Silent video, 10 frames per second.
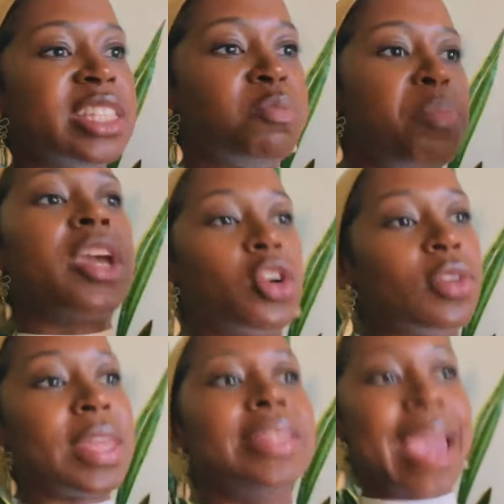it's
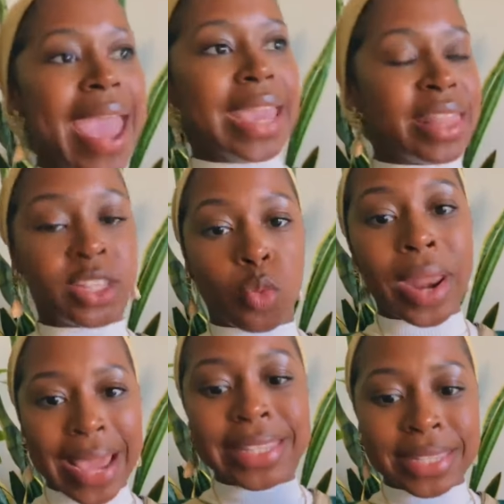bigger than Ye. That's
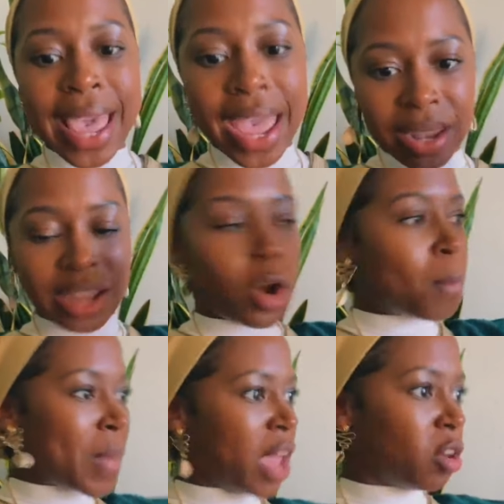what I said. It
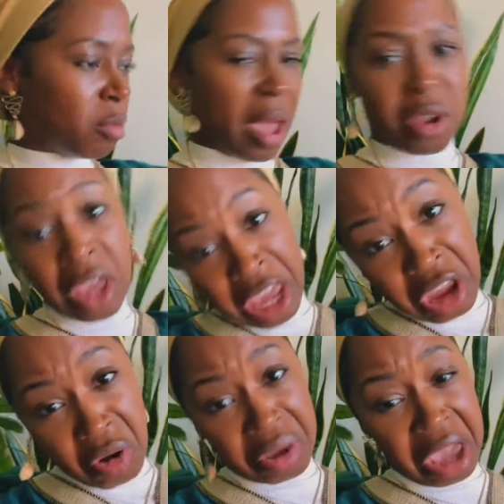don't matter about
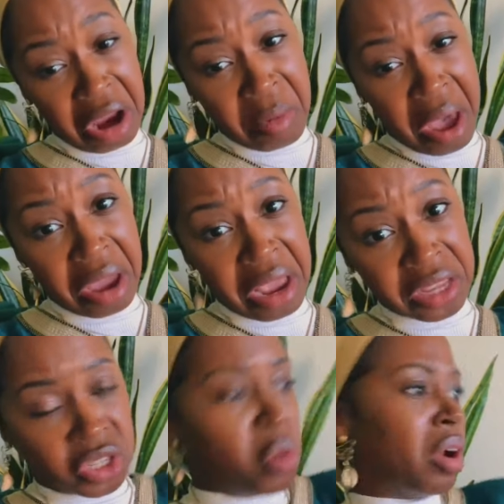he don't care about
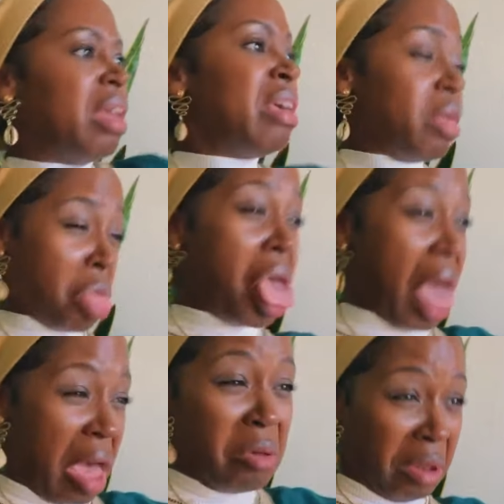this or
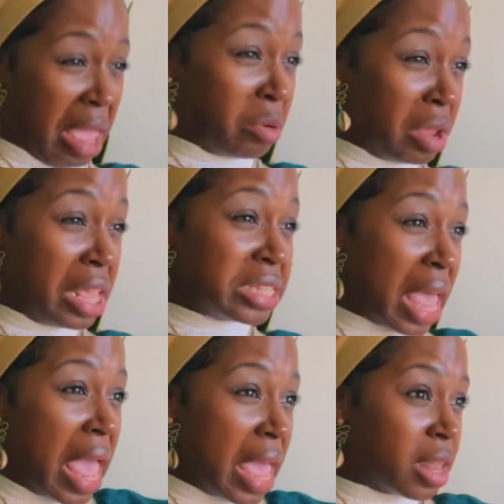I don't like what he
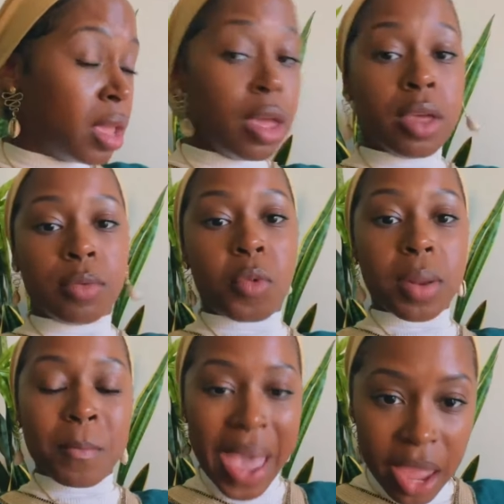said.
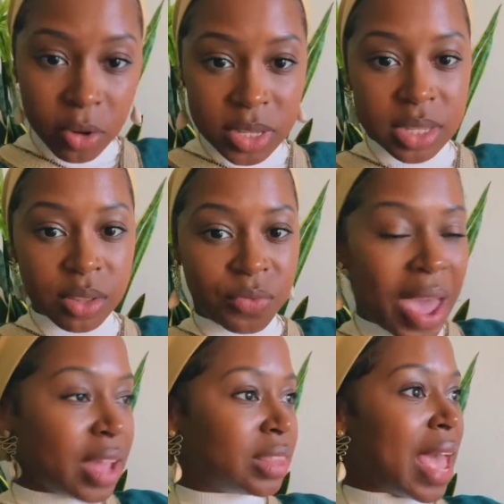What matters is the
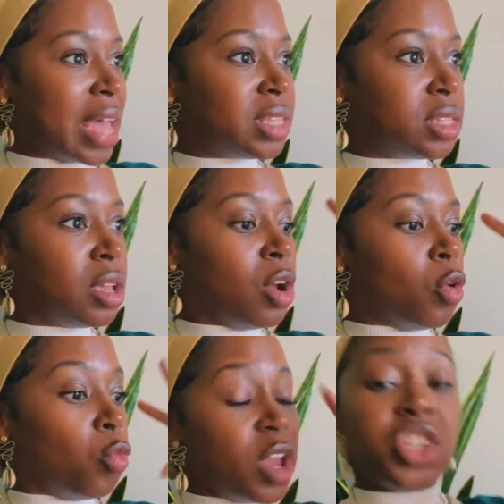fact that
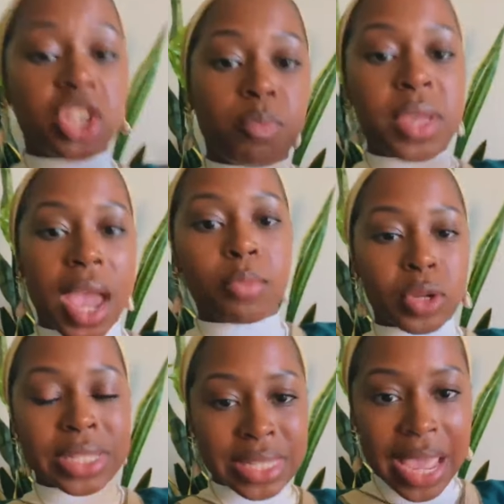we should be
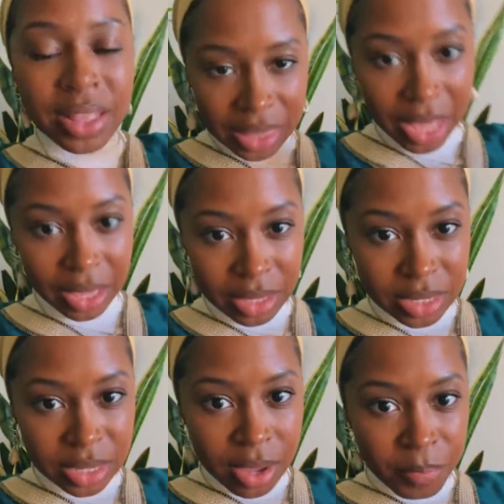able to say
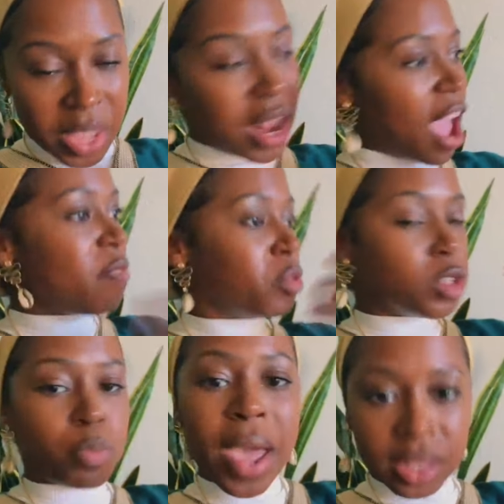things and have
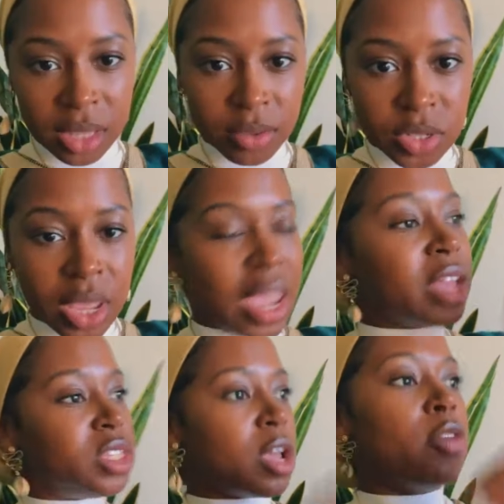perspectives
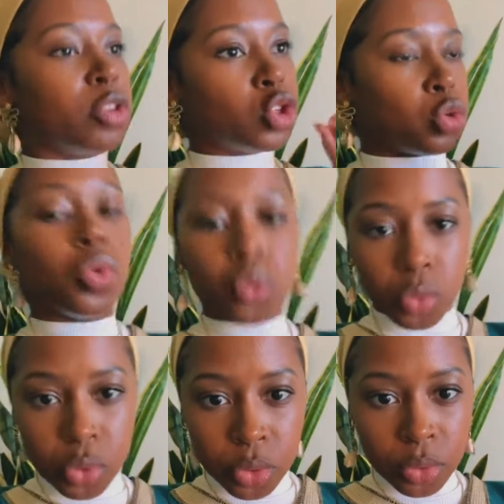and tell the
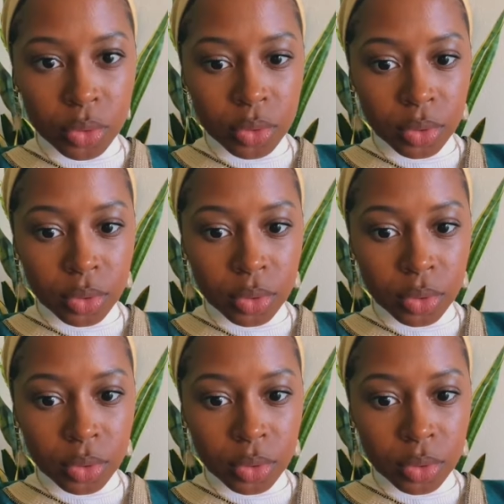truth